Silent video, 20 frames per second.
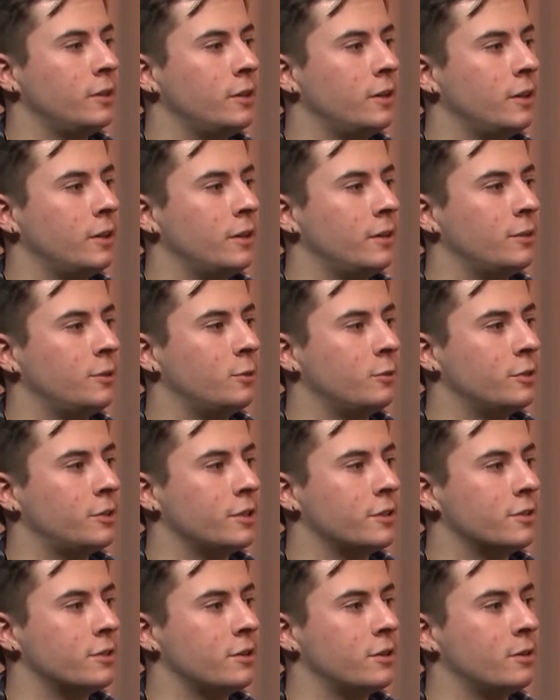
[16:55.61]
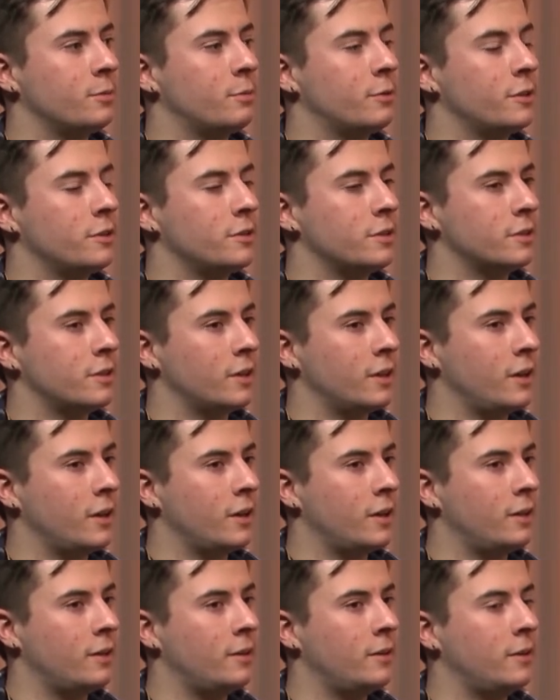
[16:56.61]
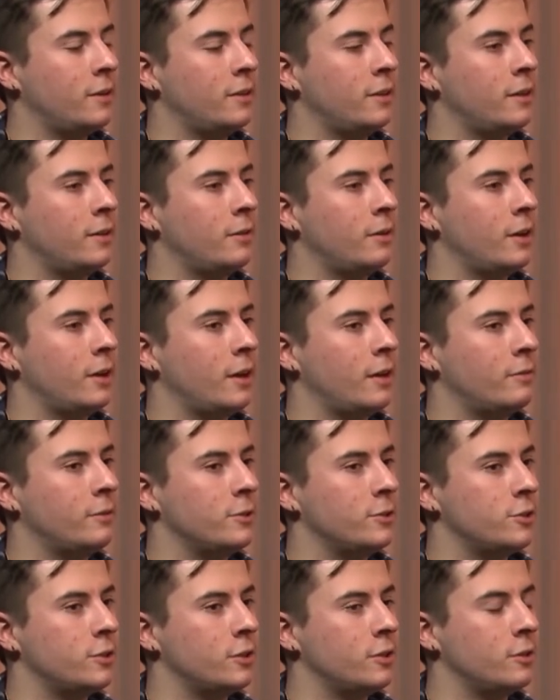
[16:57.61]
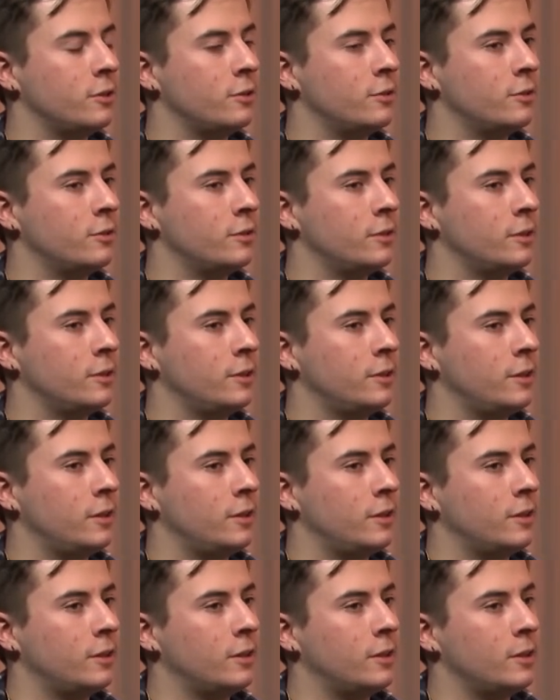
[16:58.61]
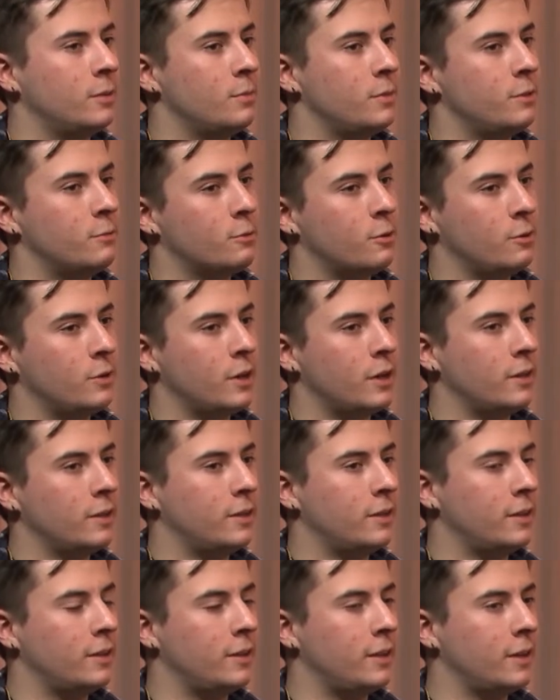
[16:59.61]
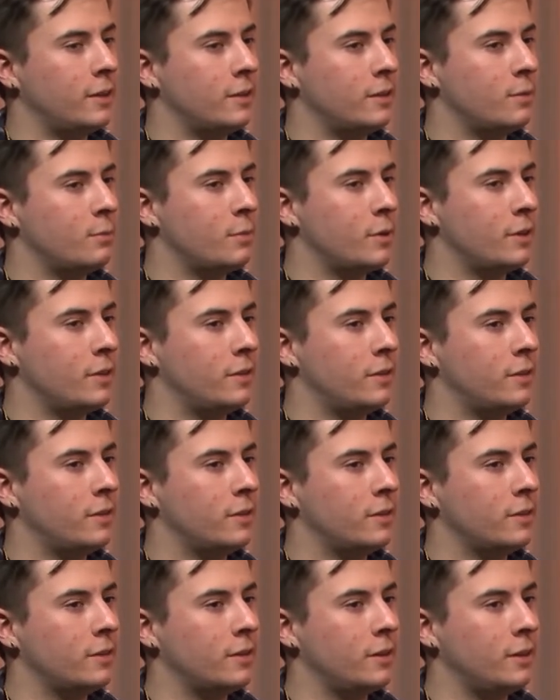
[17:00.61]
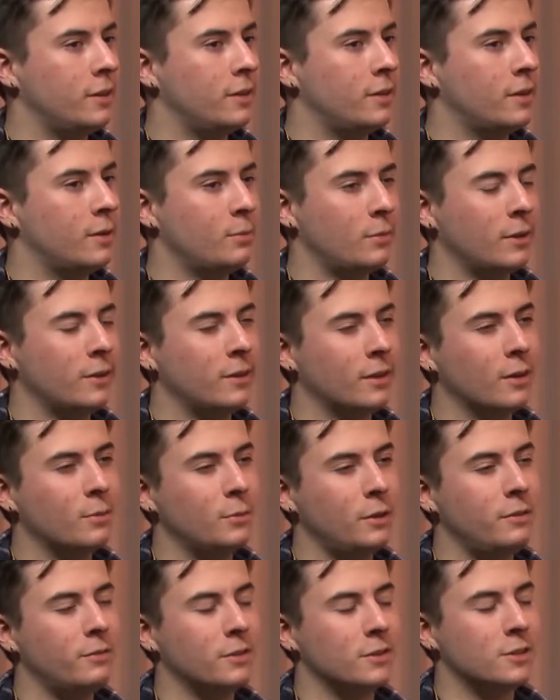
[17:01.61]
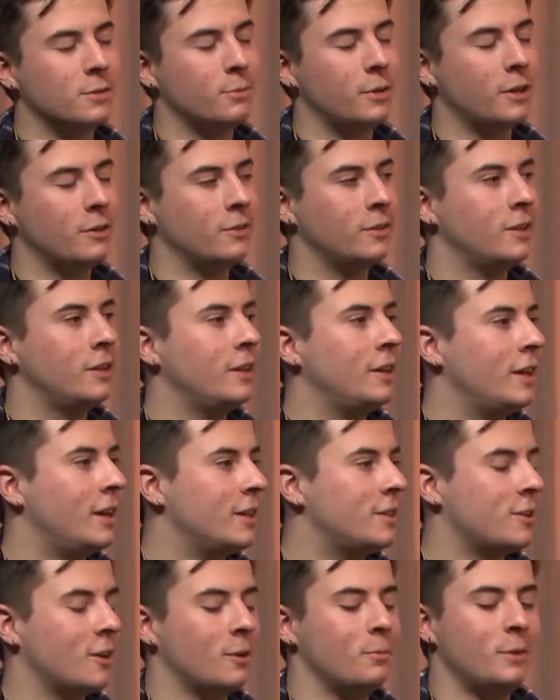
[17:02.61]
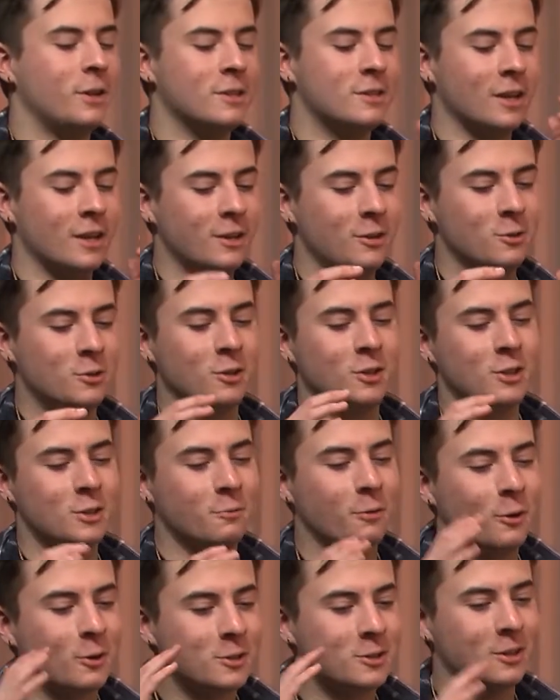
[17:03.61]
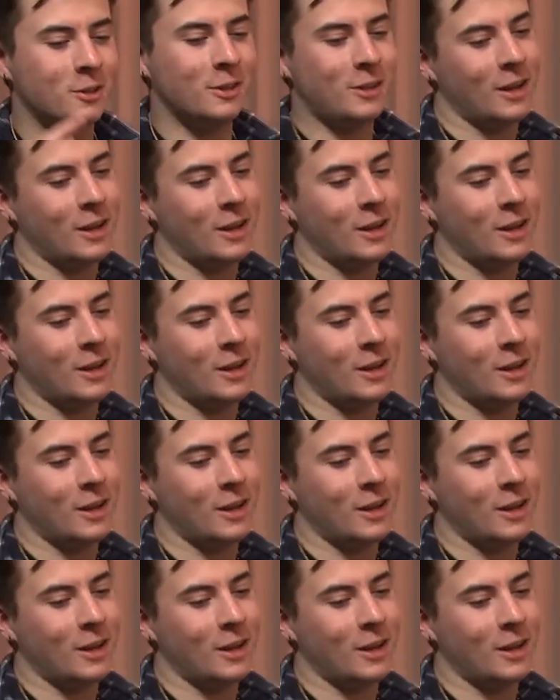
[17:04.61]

at Dorchester Art Project again, and then I have a show in Rhode Island at the end of the month. And I think I'm leaving some out. It's hard because I usually just focus on the